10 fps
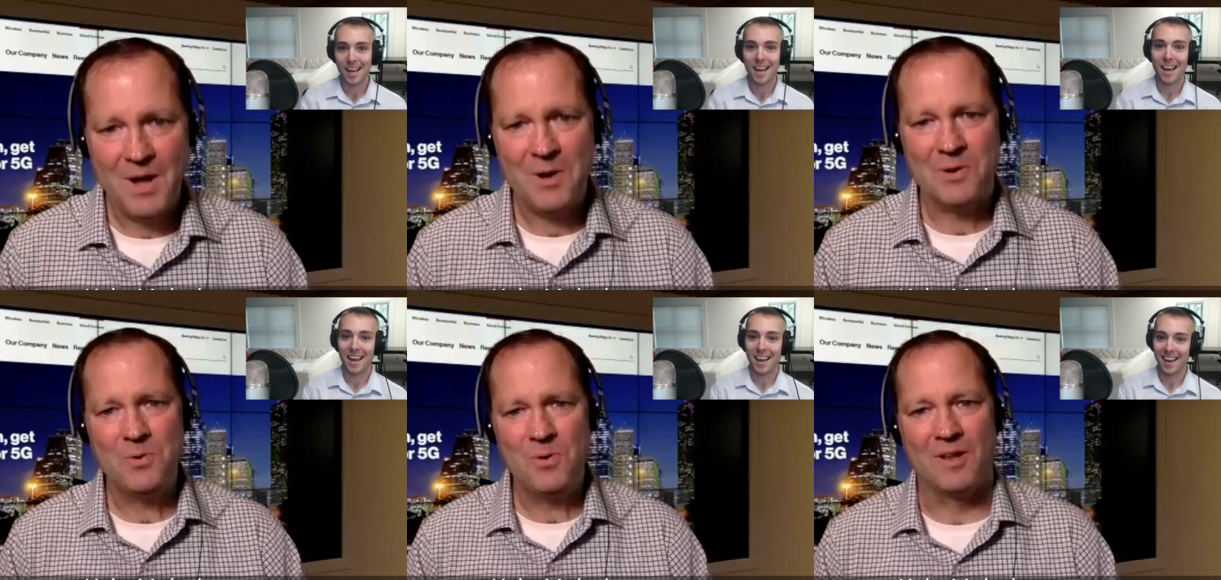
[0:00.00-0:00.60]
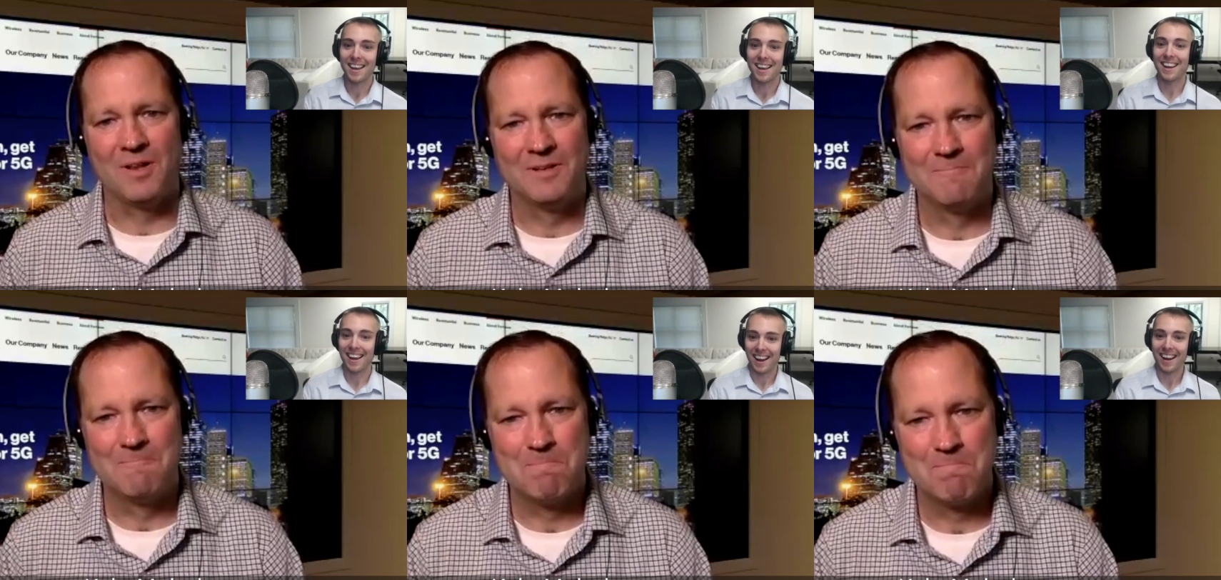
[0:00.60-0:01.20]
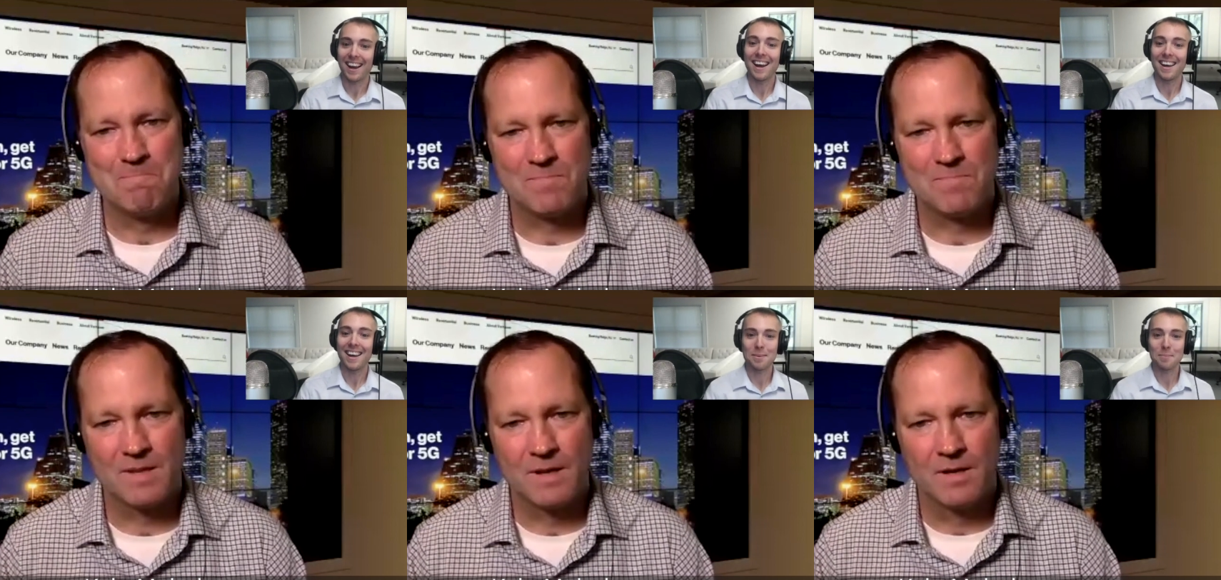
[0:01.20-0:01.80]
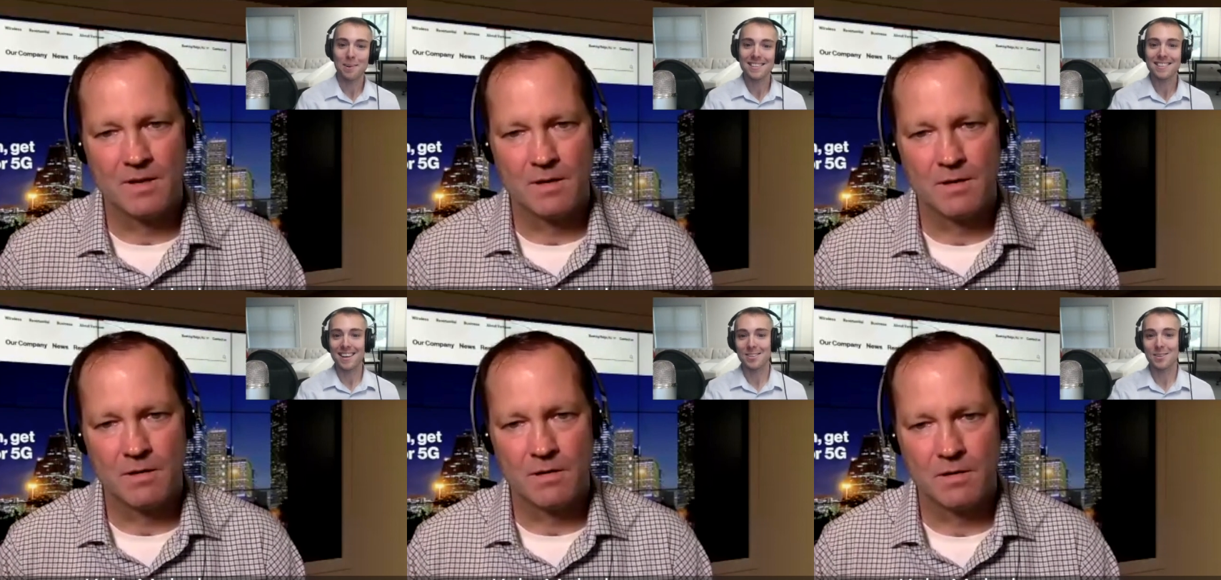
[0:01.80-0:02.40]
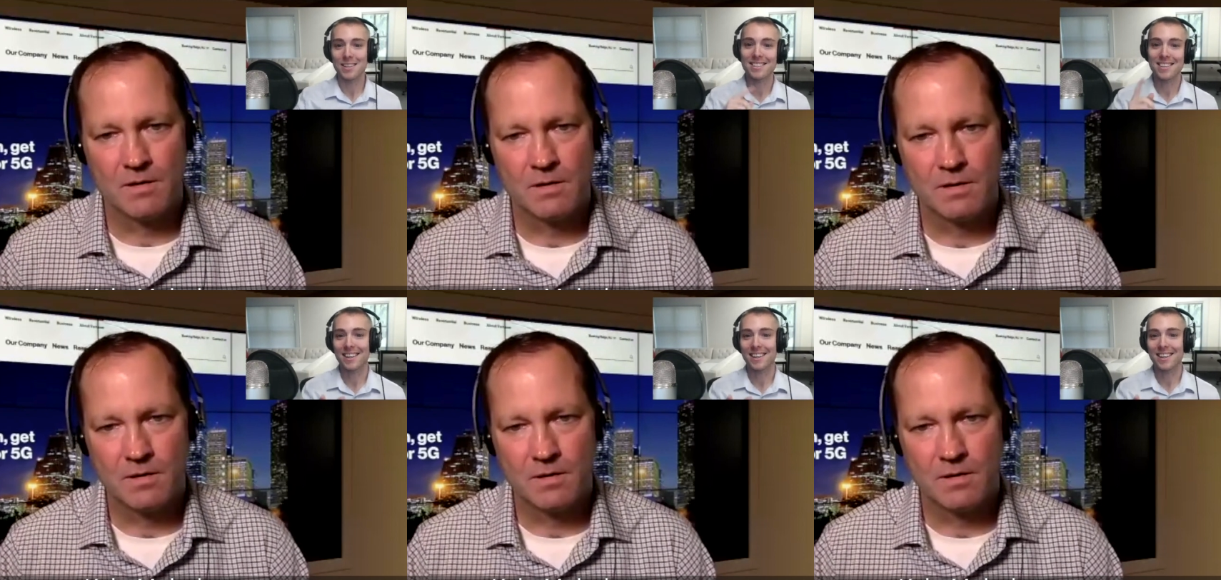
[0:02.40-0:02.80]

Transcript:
Speaker 1: Oh, cool. Yeah. And it's a princess who gets